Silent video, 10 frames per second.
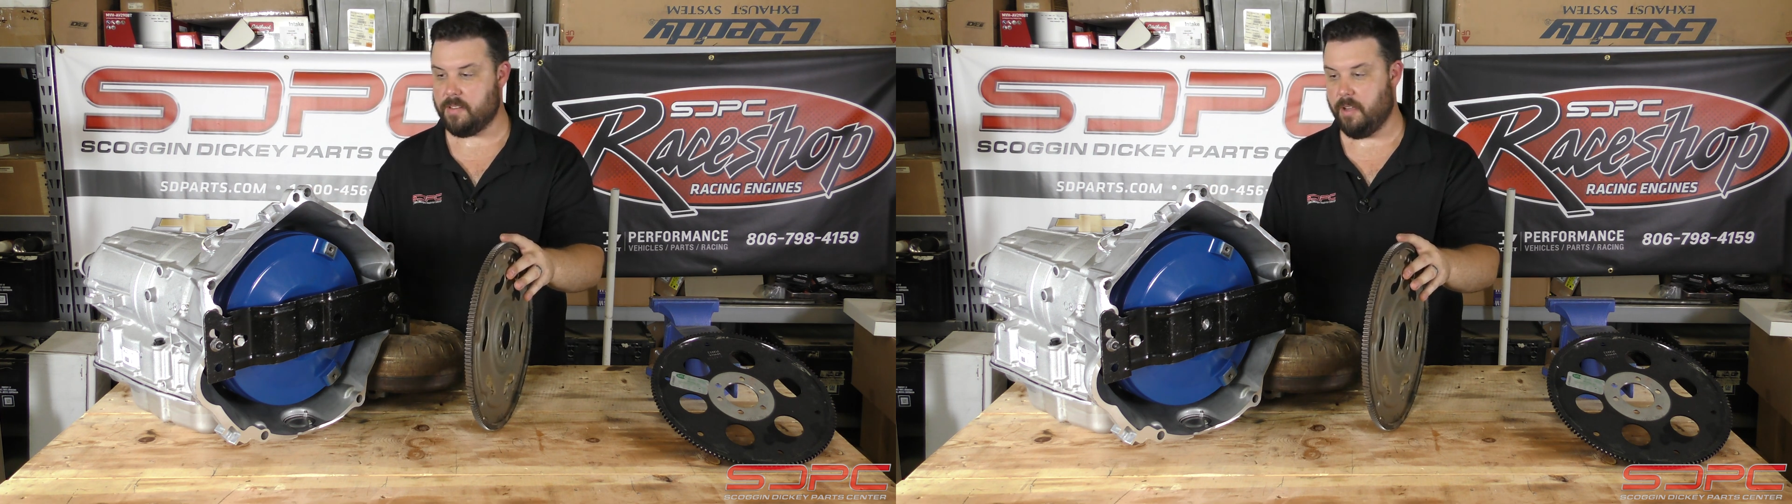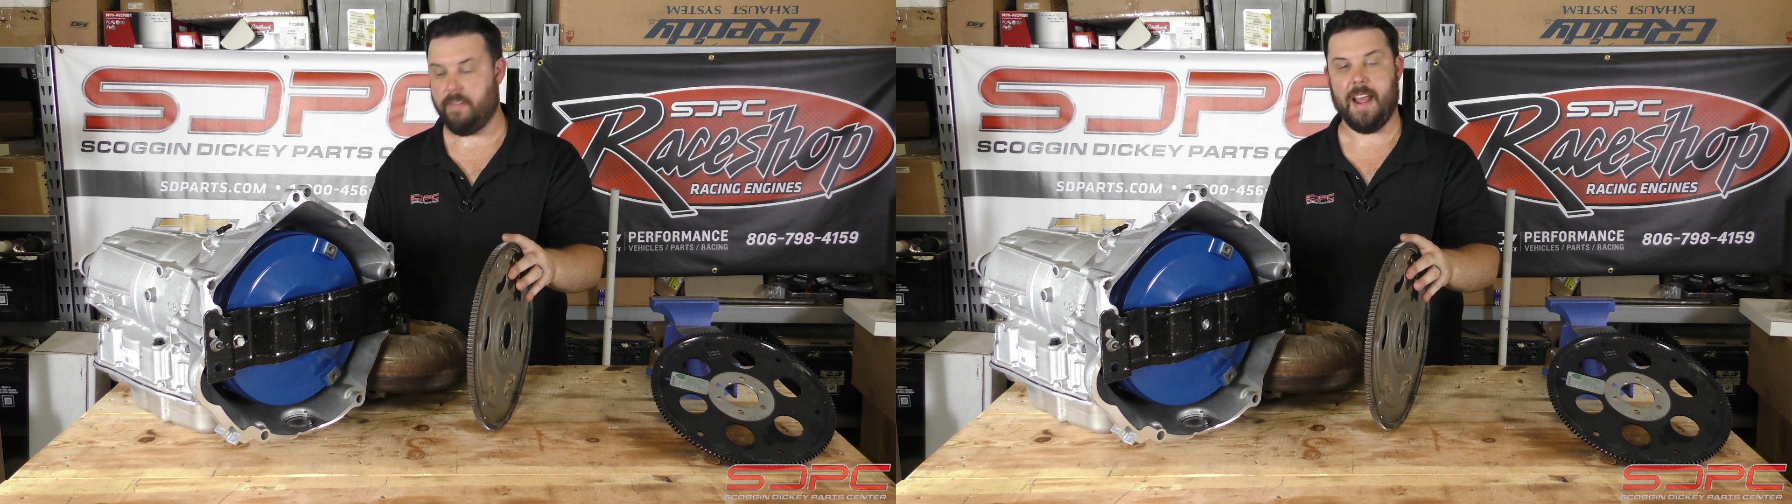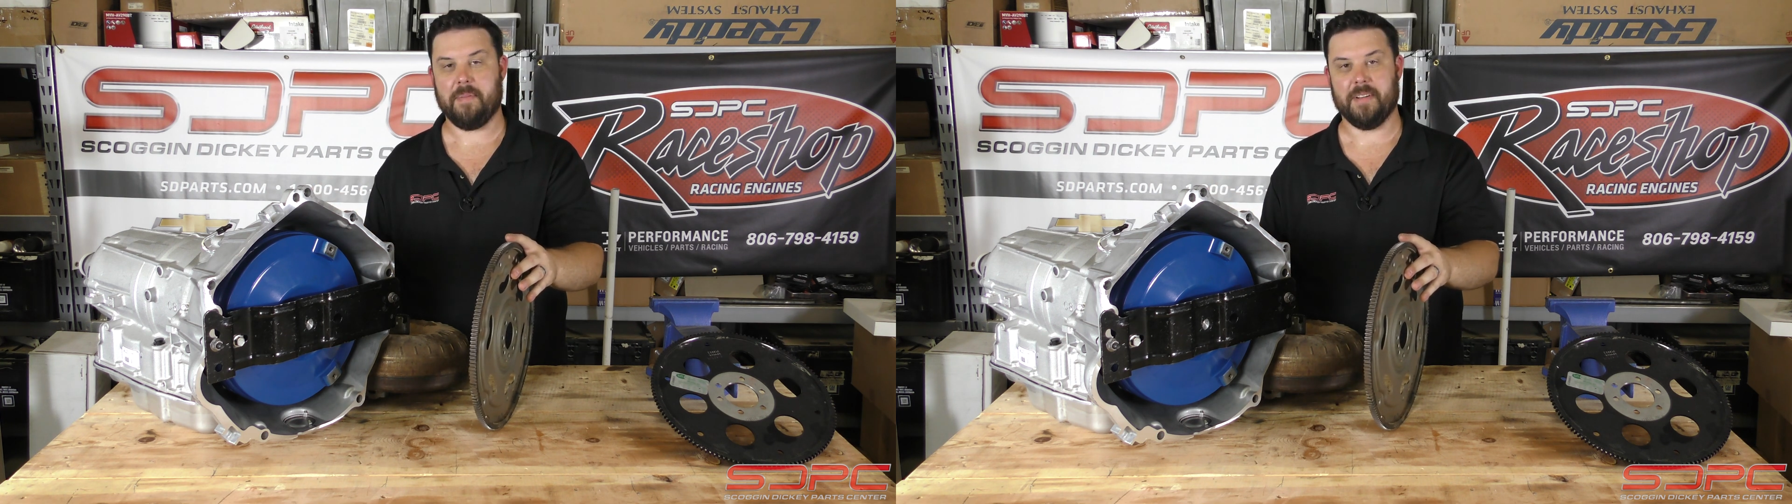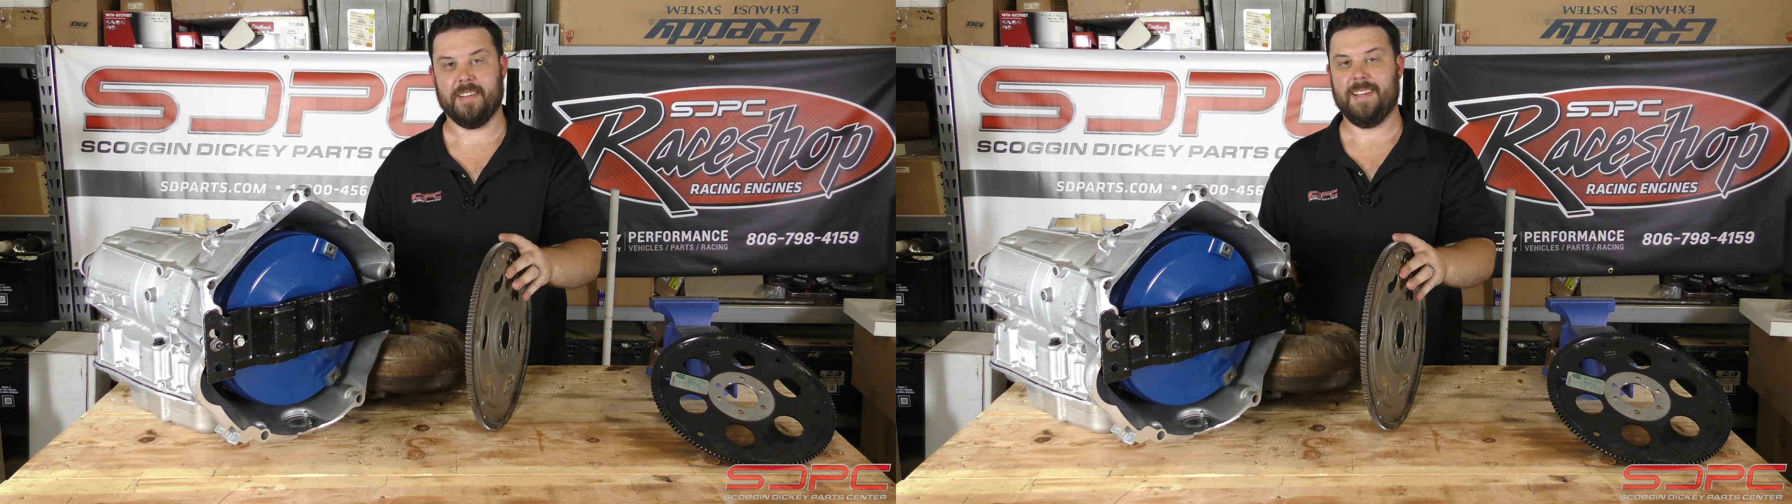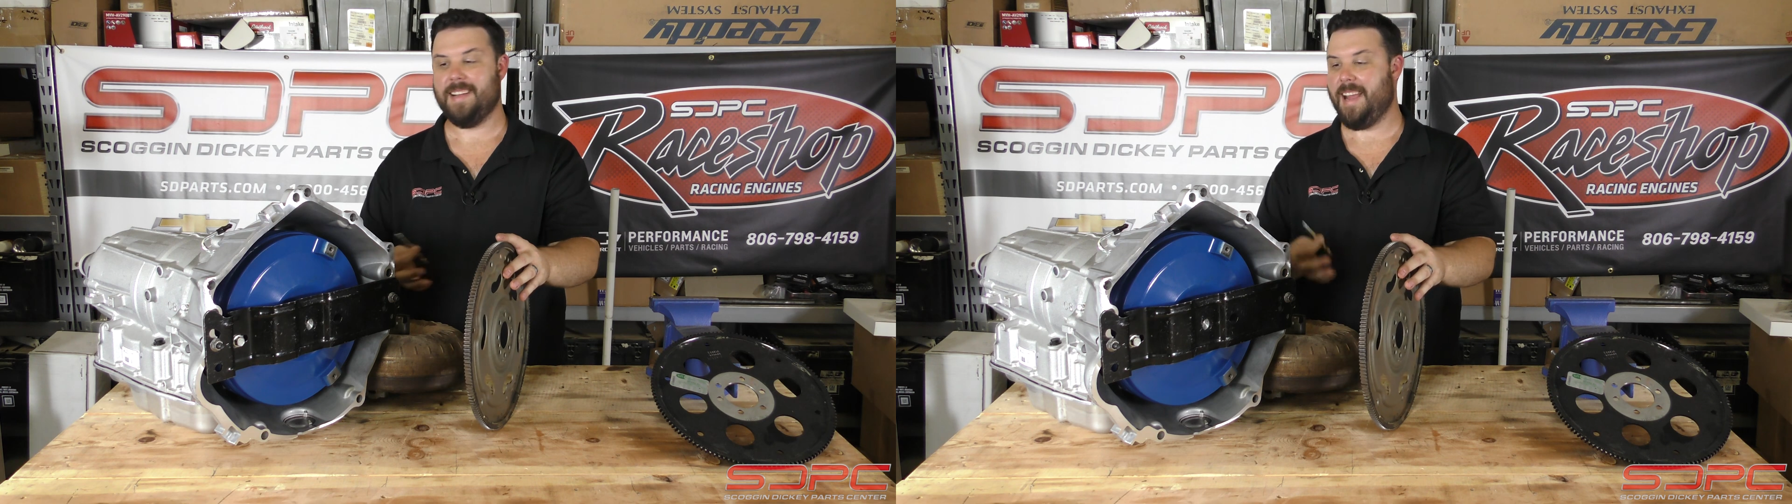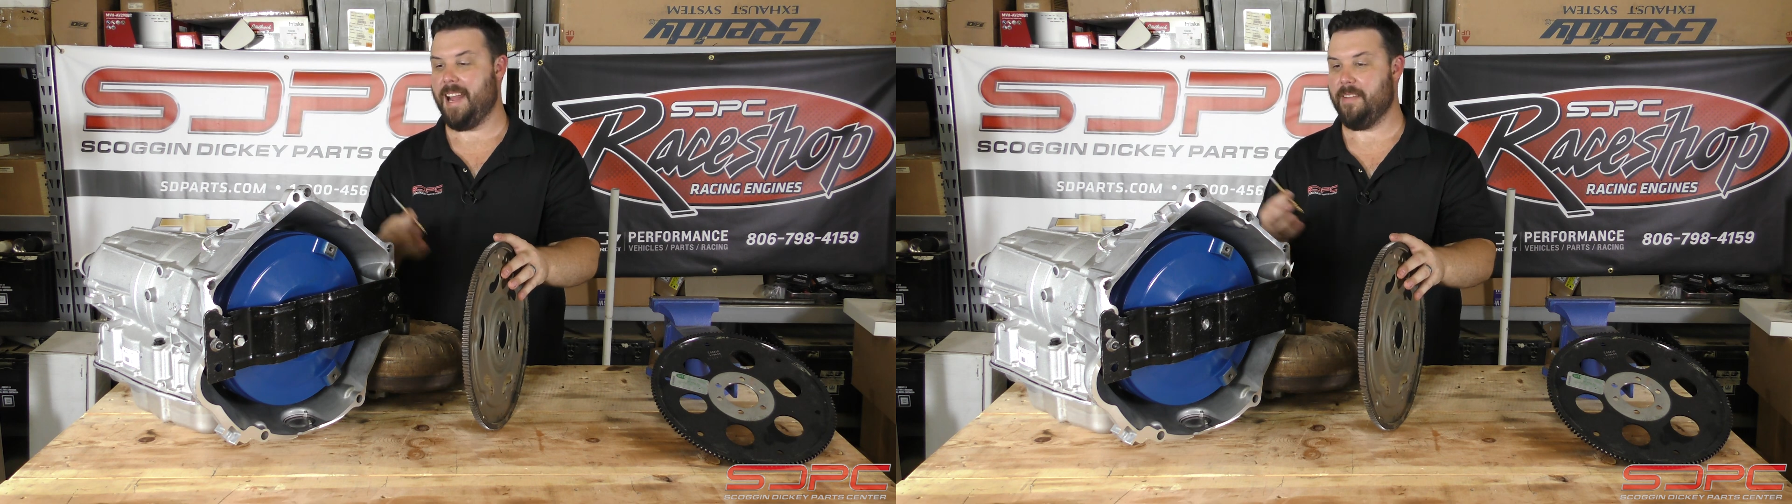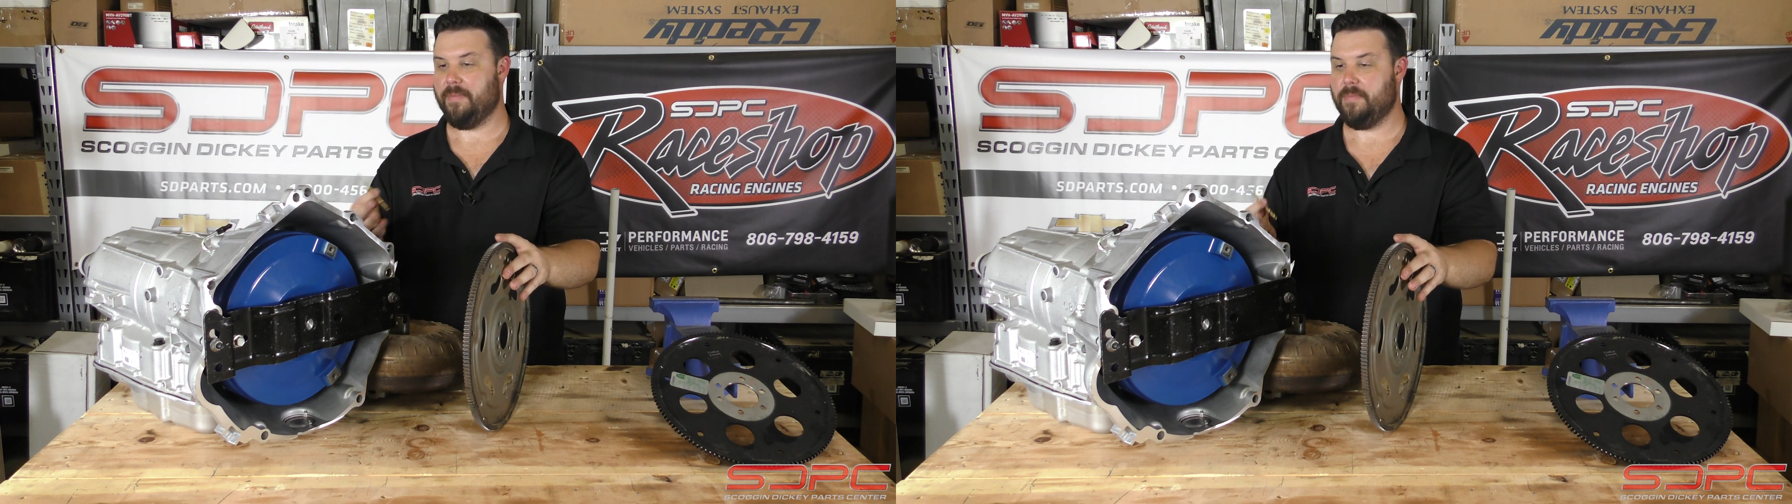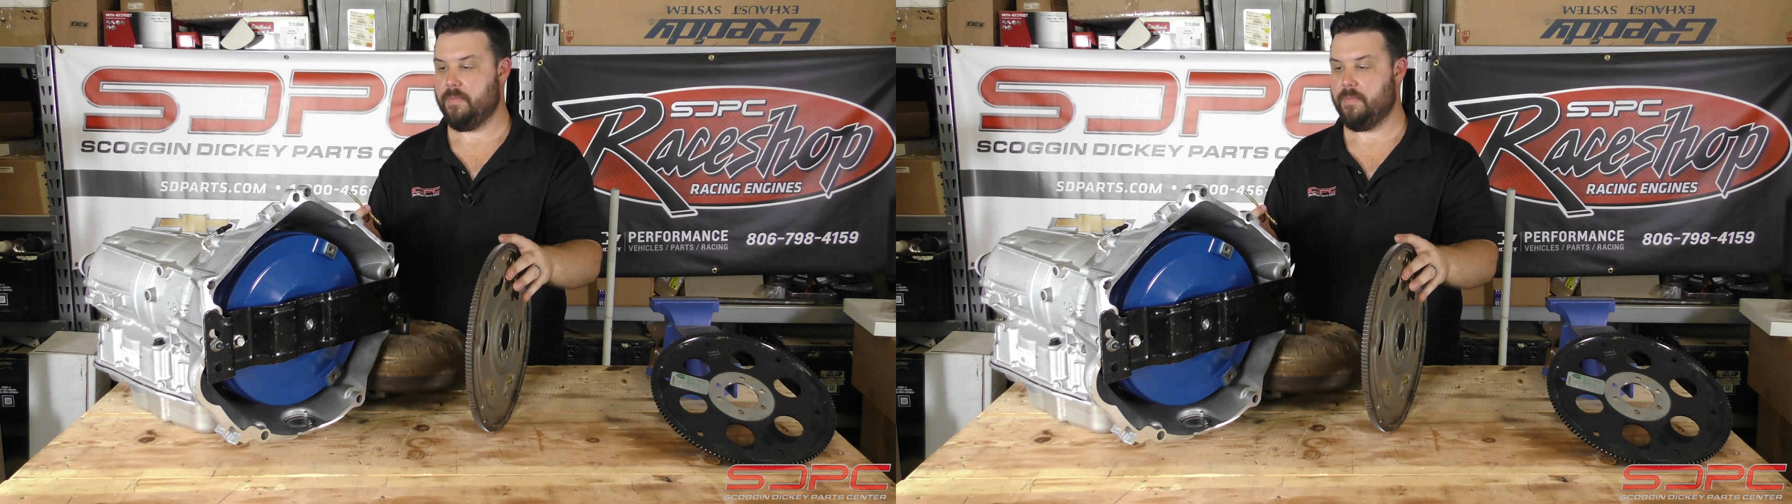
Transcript: stuff happen and have